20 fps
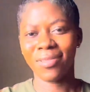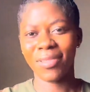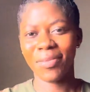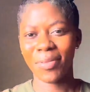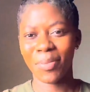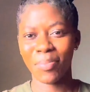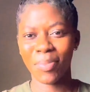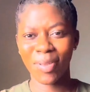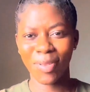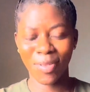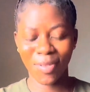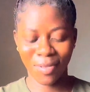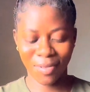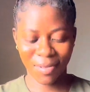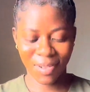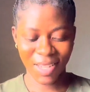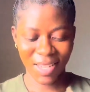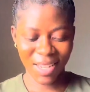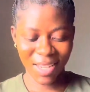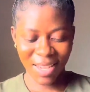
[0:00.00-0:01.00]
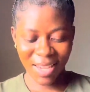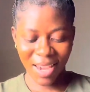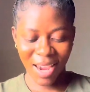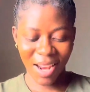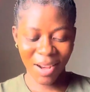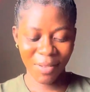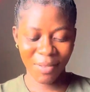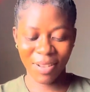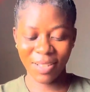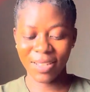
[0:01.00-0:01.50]
leave a picture.
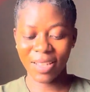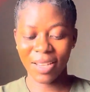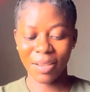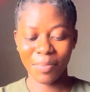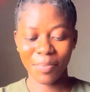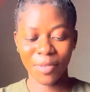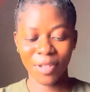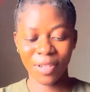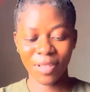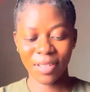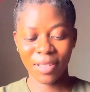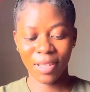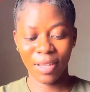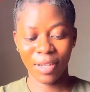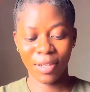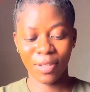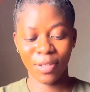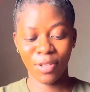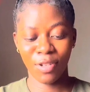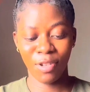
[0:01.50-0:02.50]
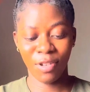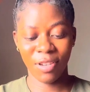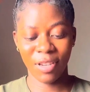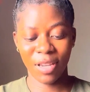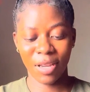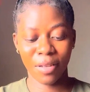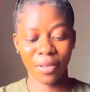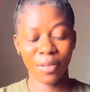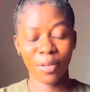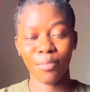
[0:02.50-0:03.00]
Anyways, I'm just here to show
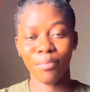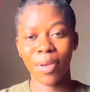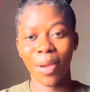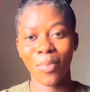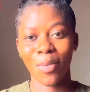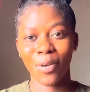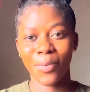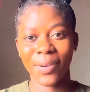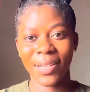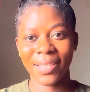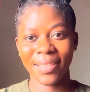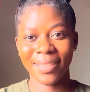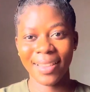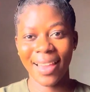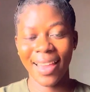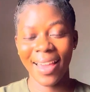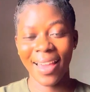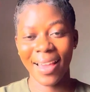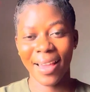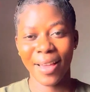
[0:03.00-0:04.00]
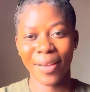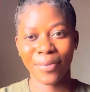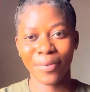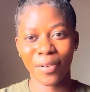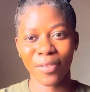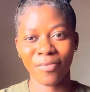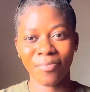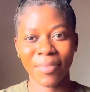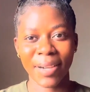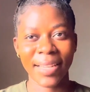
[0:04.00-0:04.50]
you guys some memories that I have
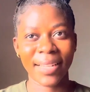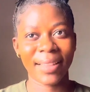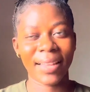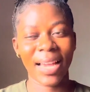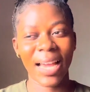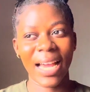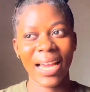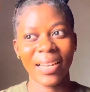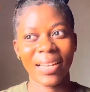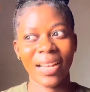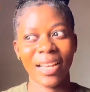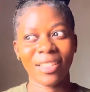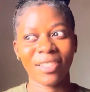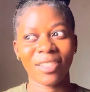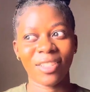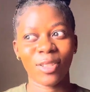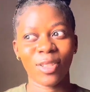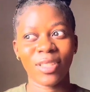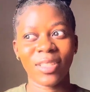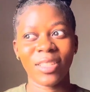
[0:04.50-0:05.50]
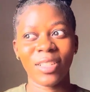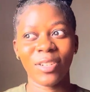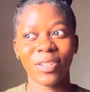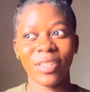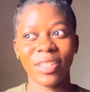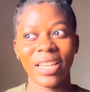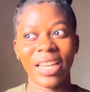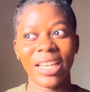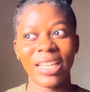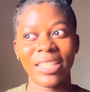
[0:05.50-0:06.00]
of my dad and just tell
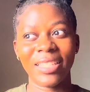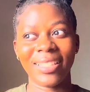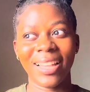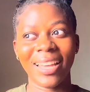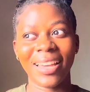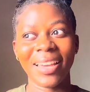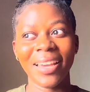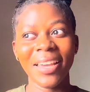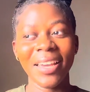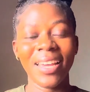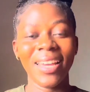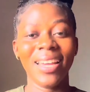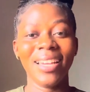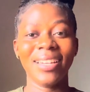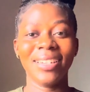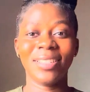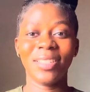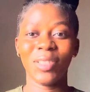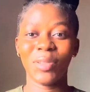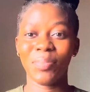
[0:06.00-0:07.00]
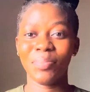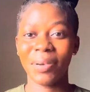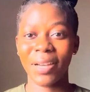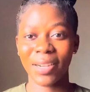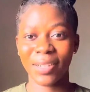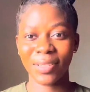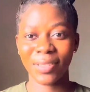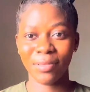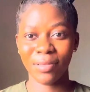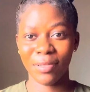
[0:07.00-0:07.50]
you guys like a little
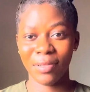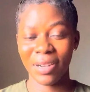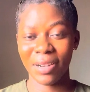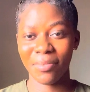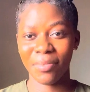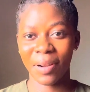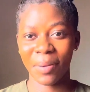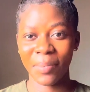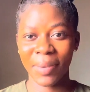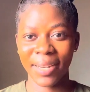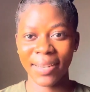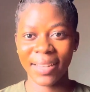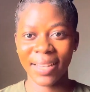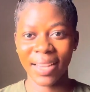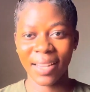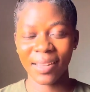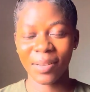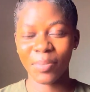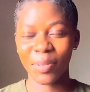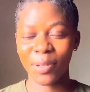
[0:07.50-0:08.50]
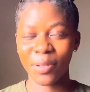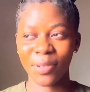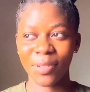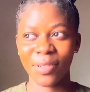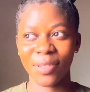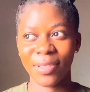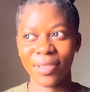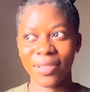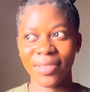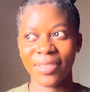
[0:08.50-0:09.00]
backstory about my dad
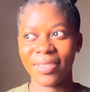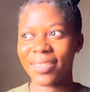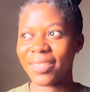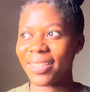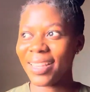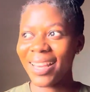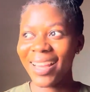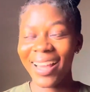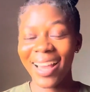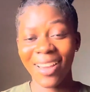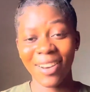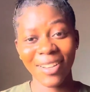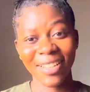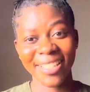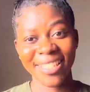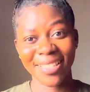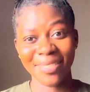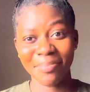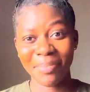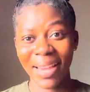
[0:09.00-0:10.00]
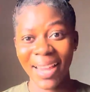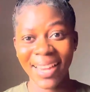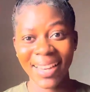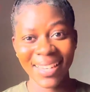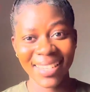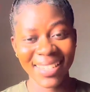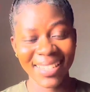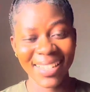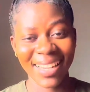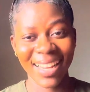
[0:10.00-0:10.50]
because I know he's
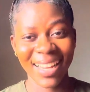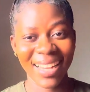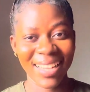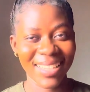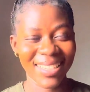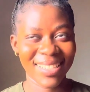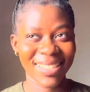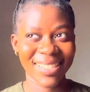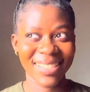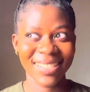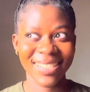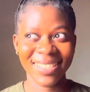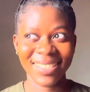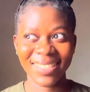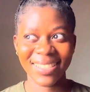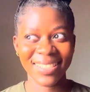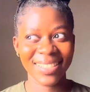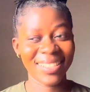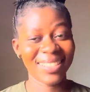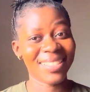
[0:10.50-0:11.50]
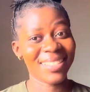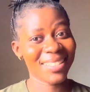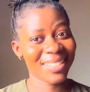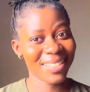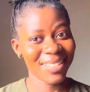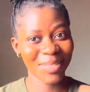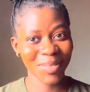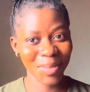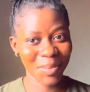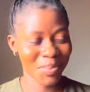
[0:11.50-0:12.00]
smiling and he's in a
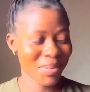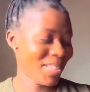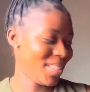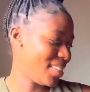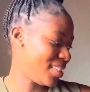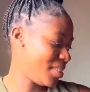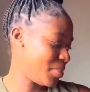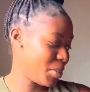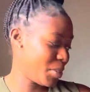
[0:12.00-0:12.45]
good place